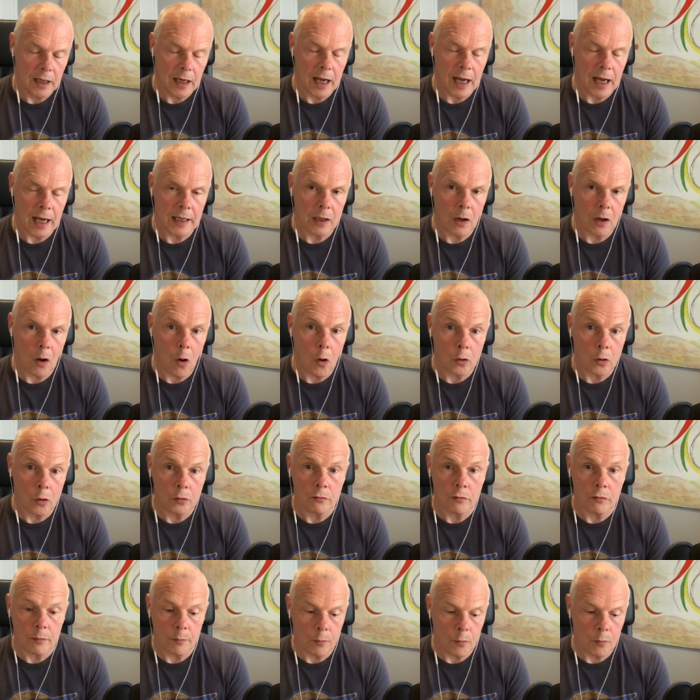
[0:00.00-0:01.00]
and
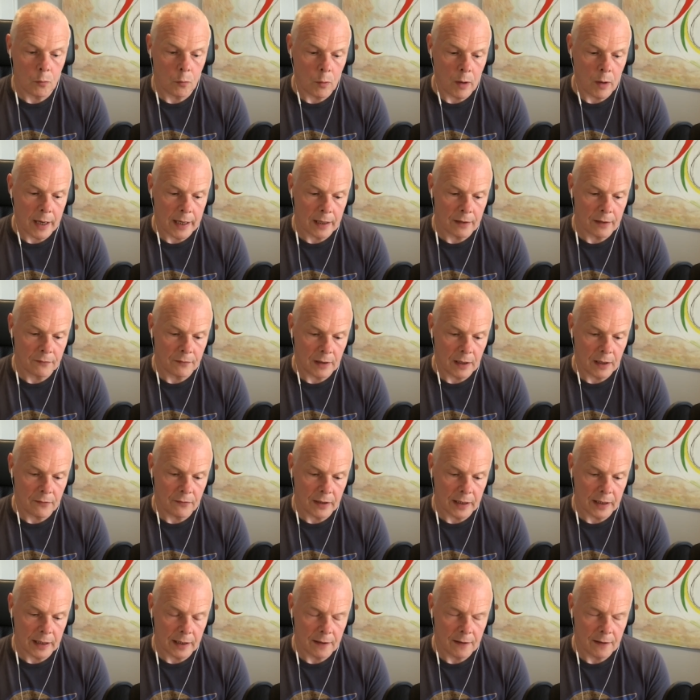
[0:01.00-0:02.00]
honorable way of
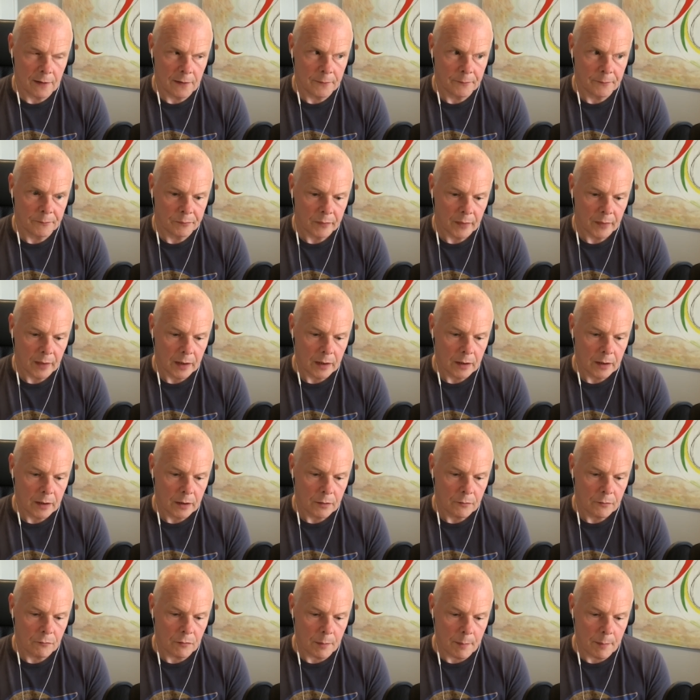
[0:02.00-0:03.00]
living.
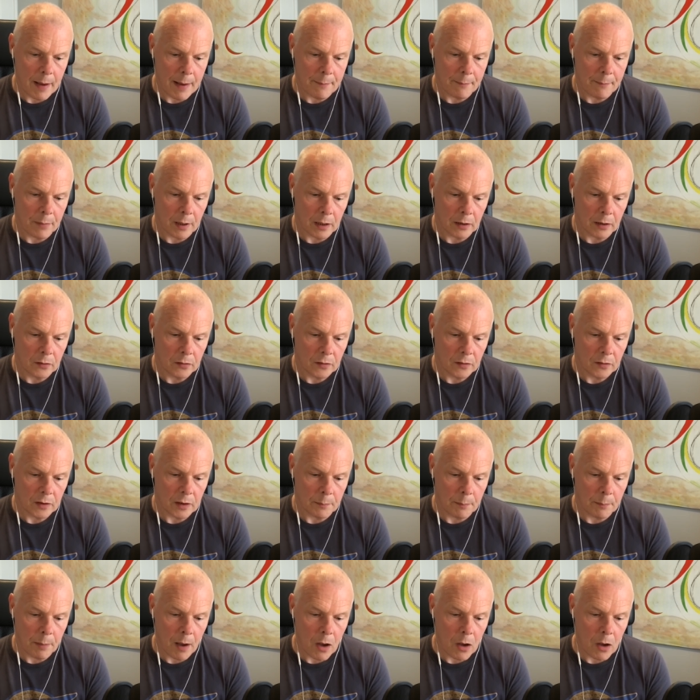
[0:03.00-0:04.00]
Remember,
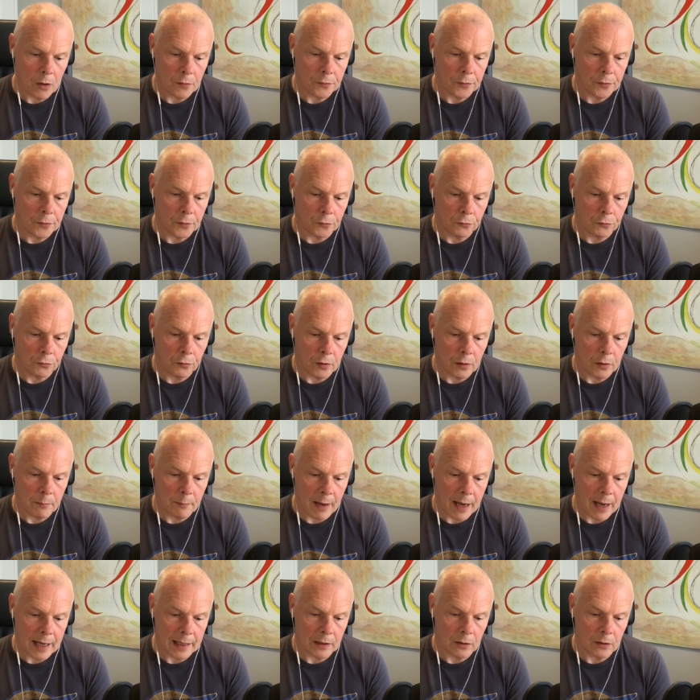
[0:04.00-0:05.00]
the path to true
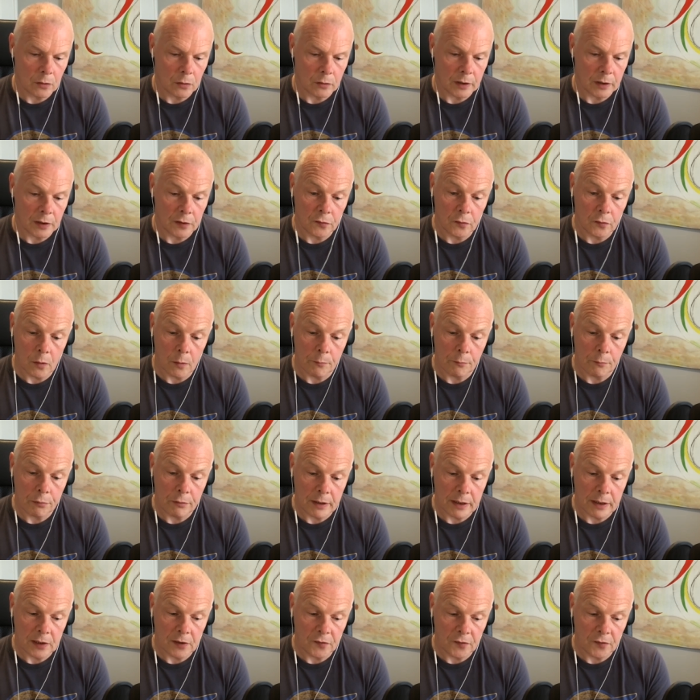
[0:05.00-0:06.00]
manhood is not
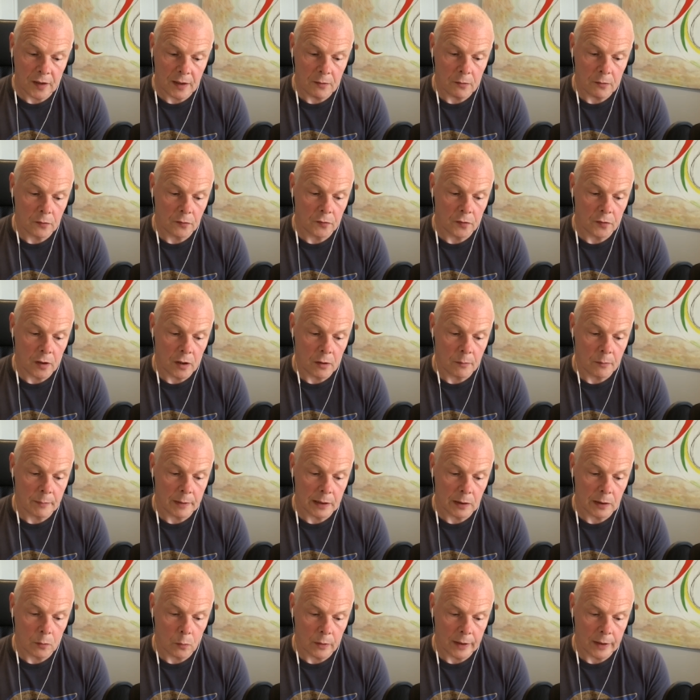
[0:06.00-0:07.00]

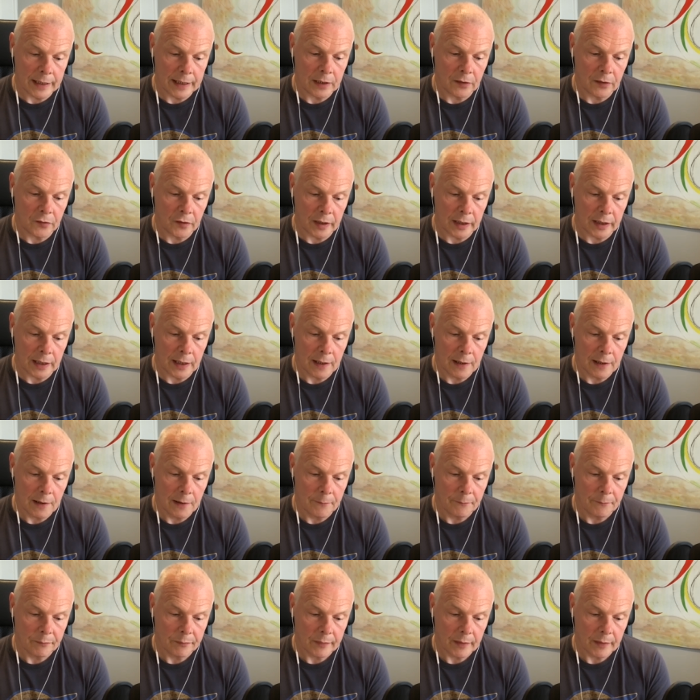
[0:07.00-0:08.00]
predetermined nor easy.
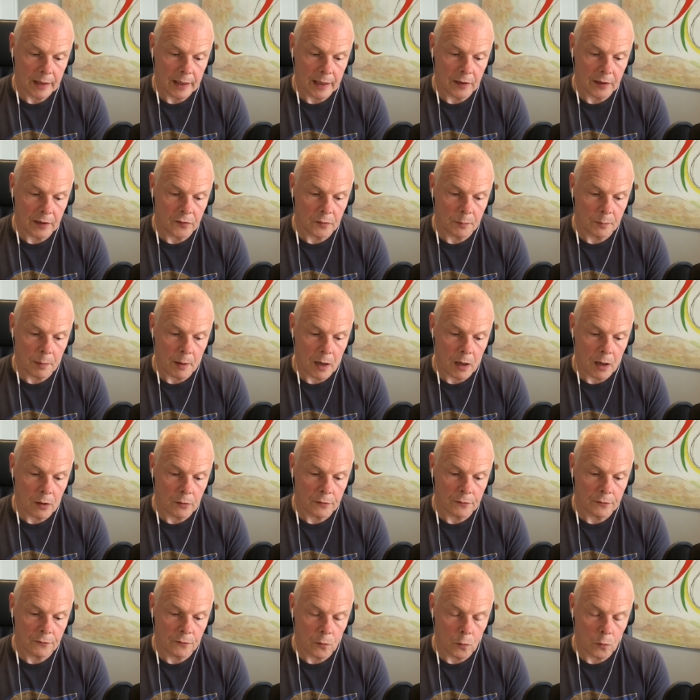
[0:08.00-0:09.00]
It is a path
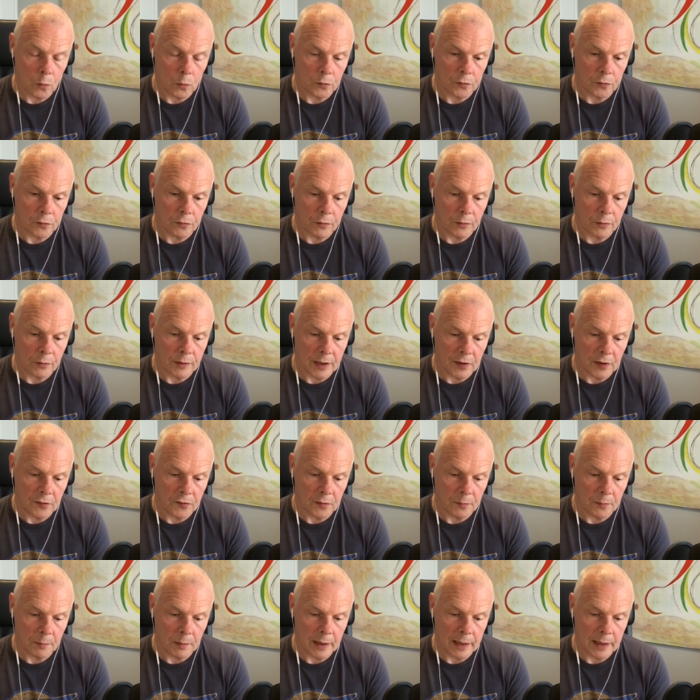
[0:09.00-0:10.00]
forged through
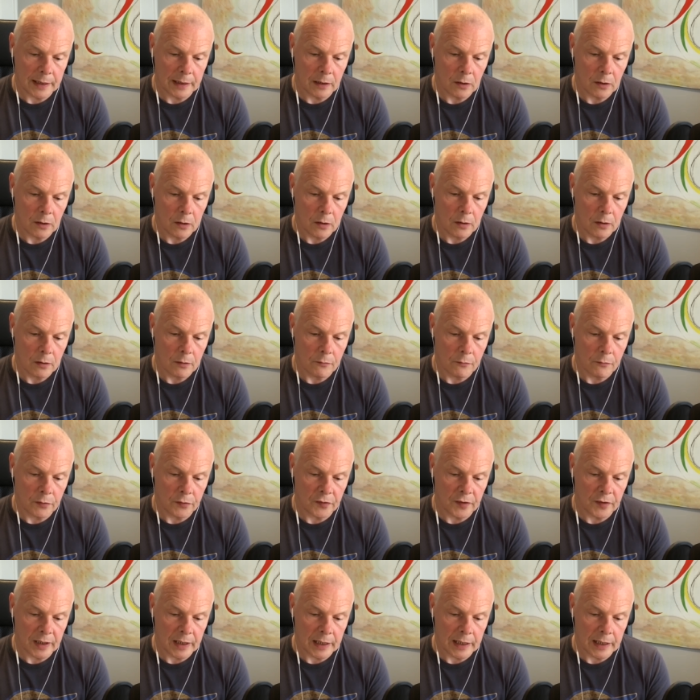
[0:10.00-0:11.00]
discipline,
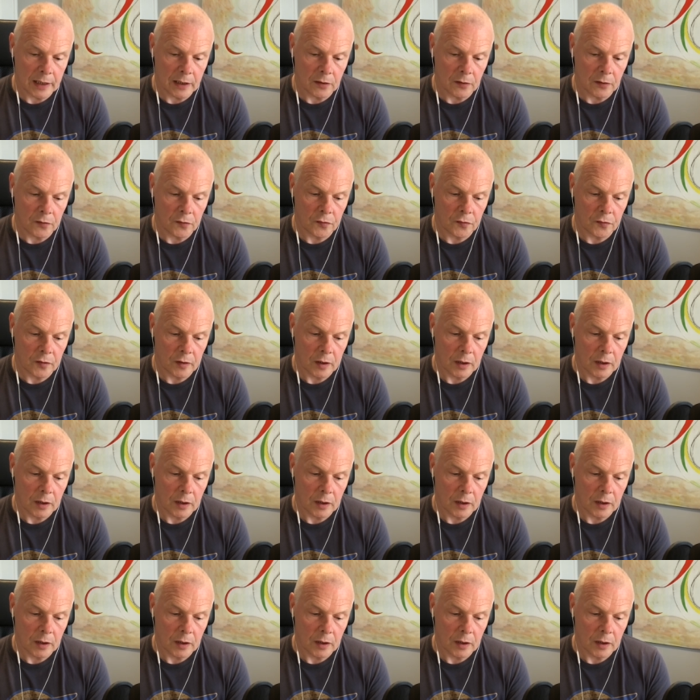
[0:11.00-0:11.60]
resilience,